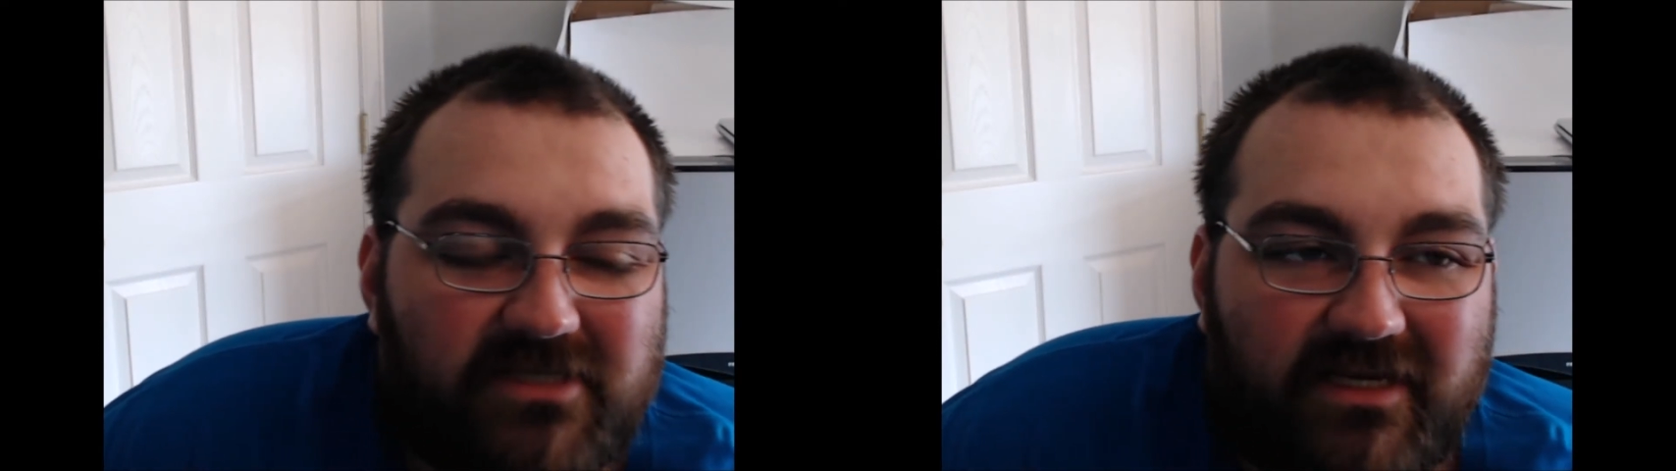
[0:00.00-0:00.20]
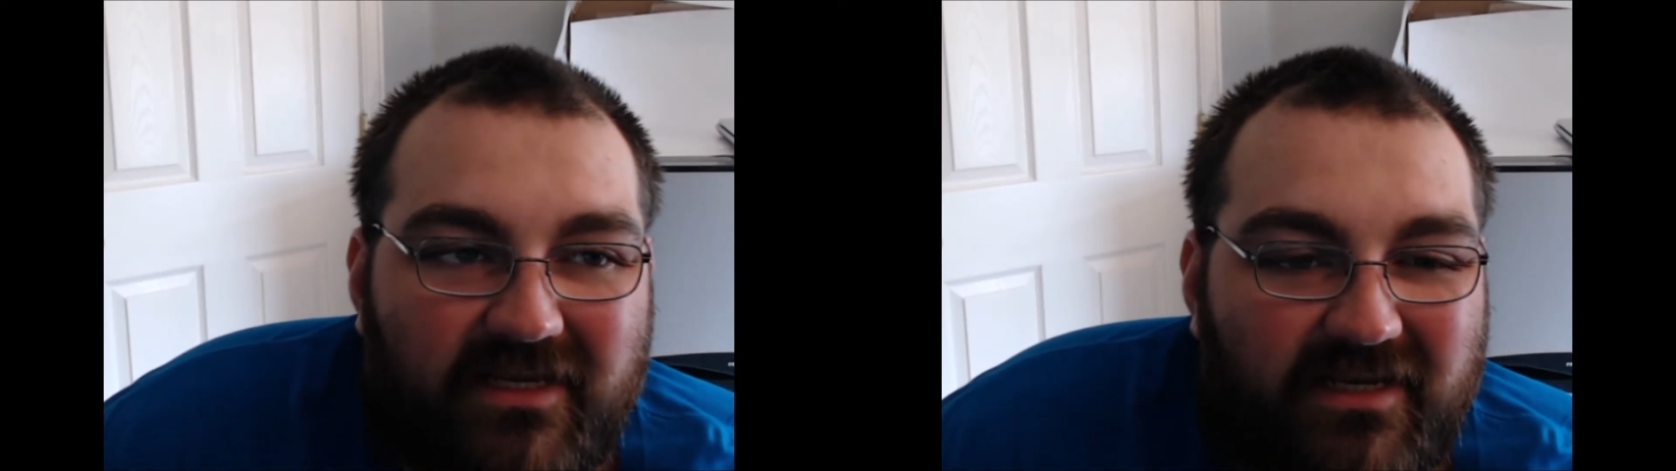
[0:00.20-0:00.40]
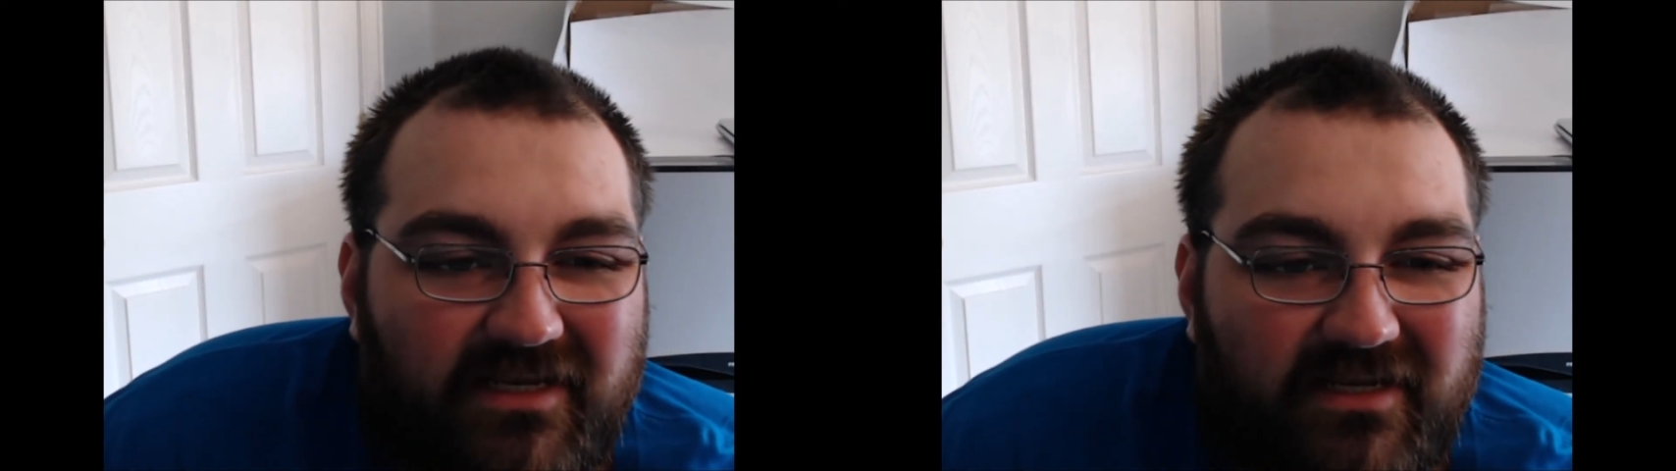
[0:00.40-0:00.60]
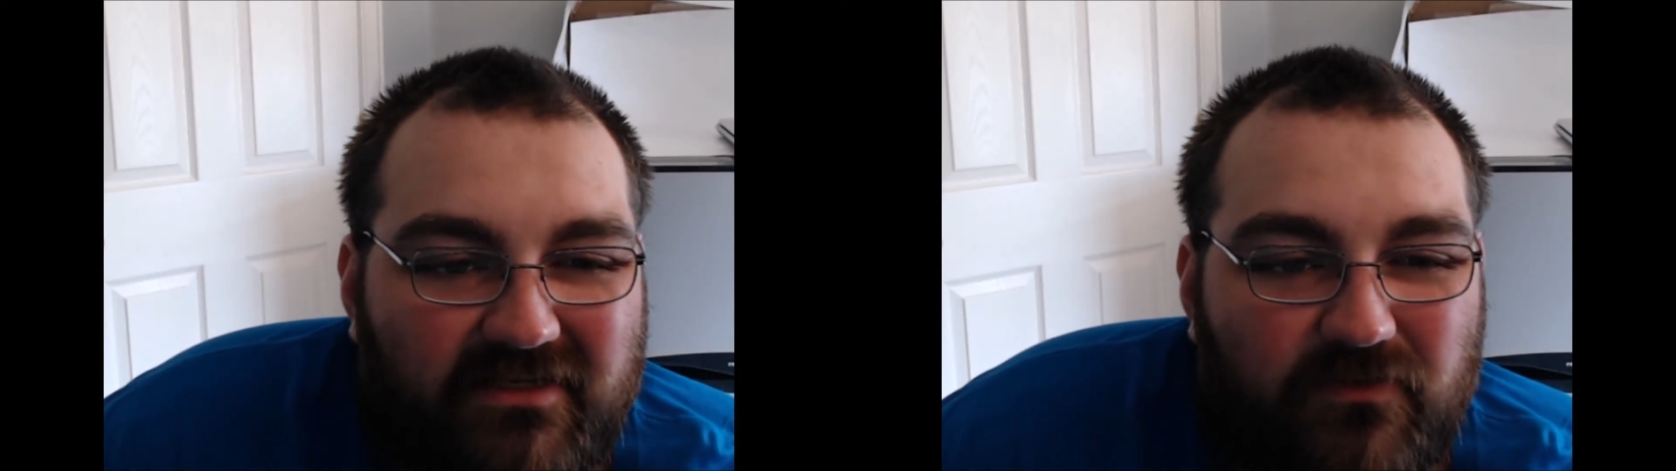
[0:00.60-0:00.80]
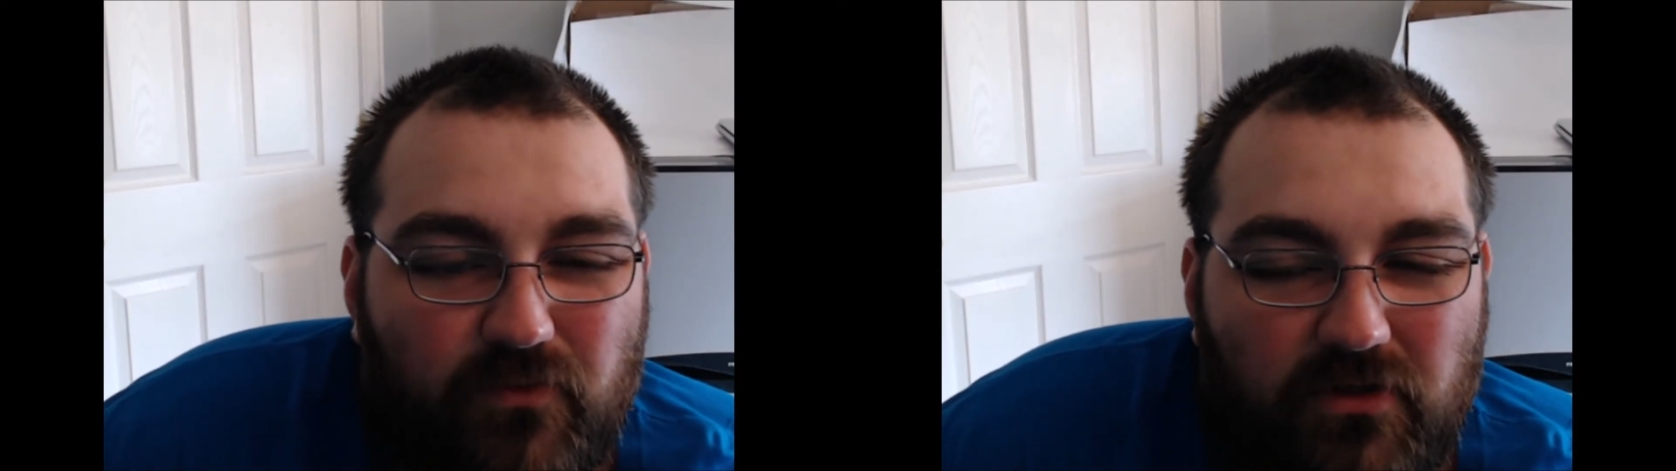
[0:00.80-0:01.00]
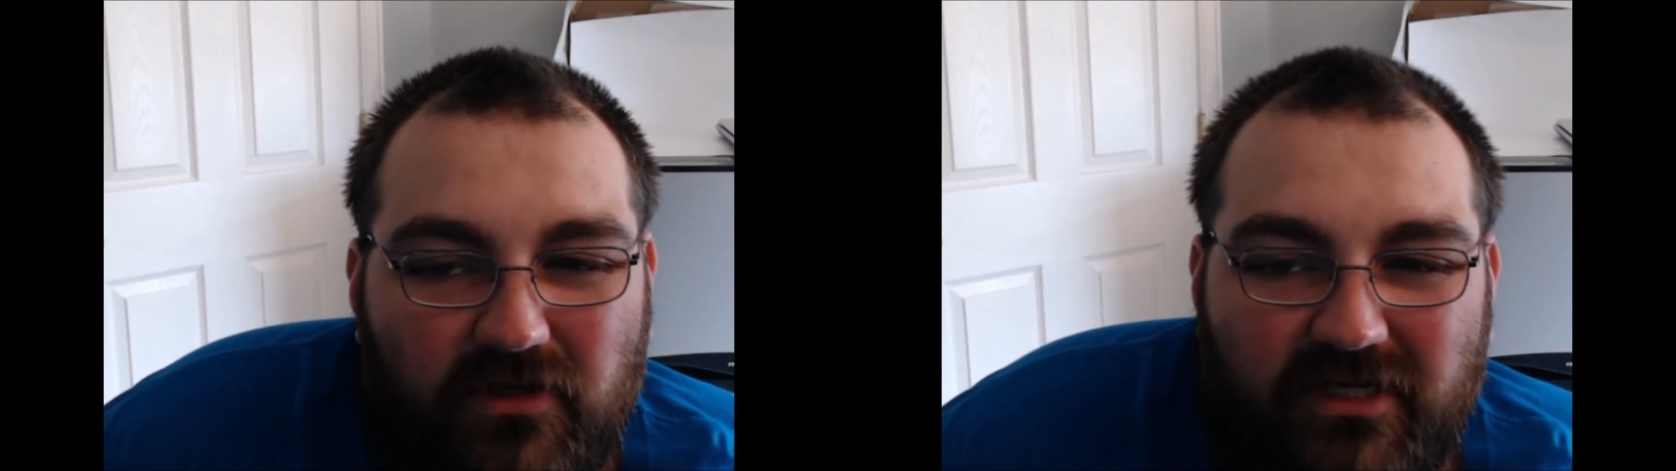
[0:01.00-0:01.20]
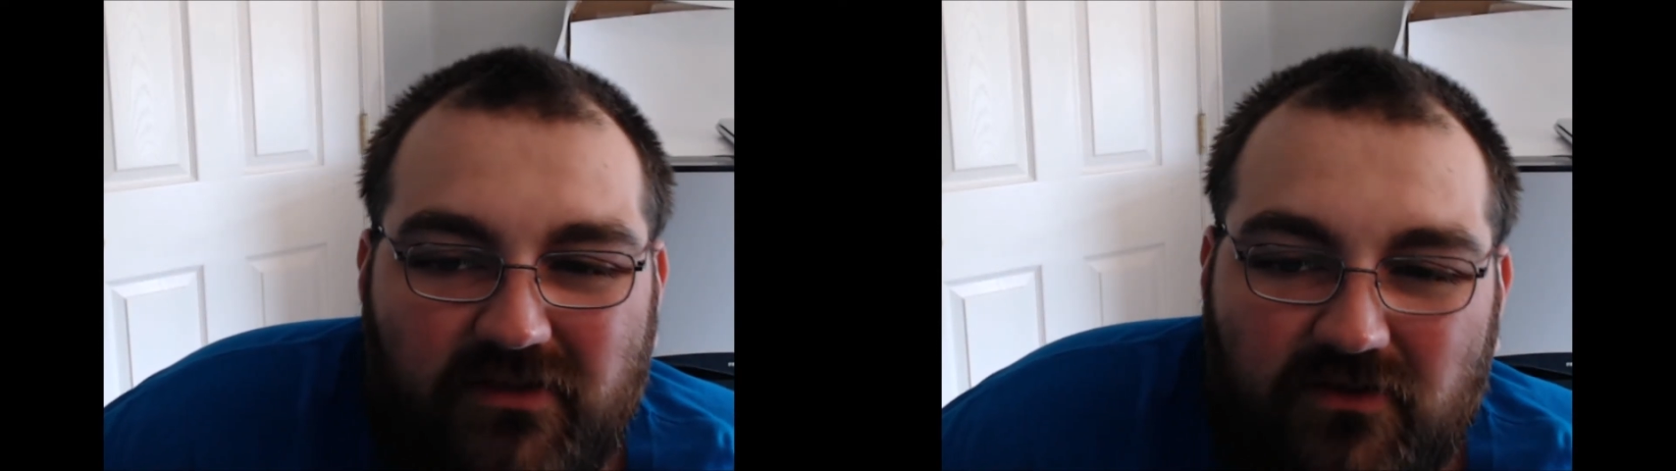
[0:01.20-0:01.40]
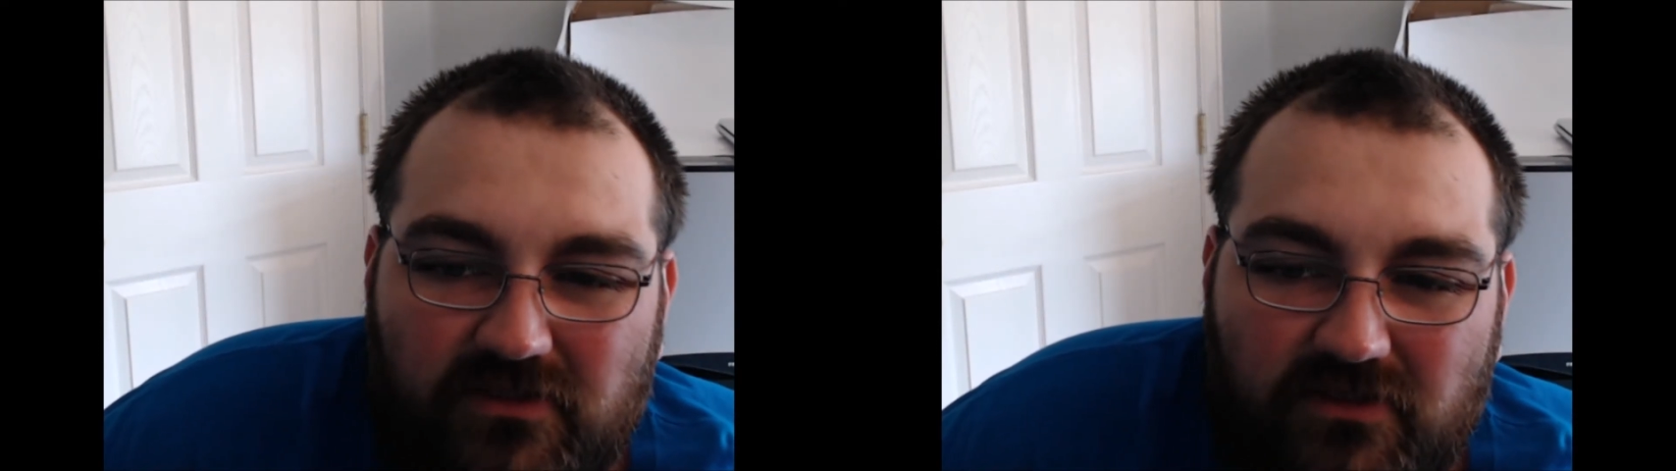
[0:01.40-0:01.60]
I get it to work and it
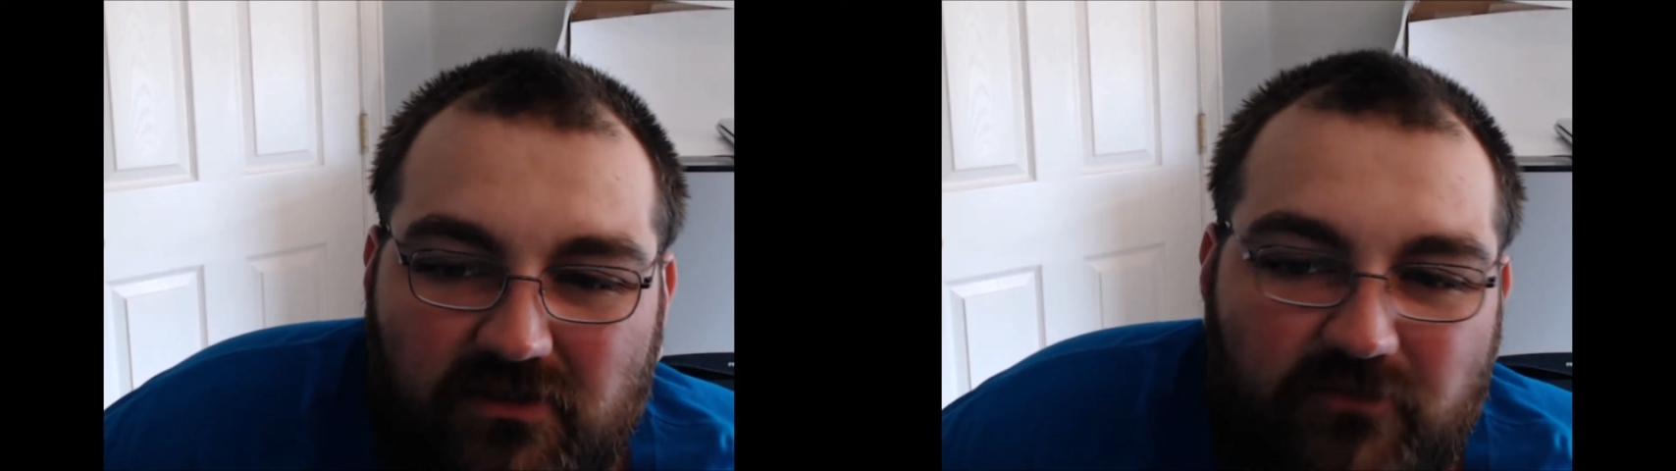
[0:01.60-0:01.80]
looks good,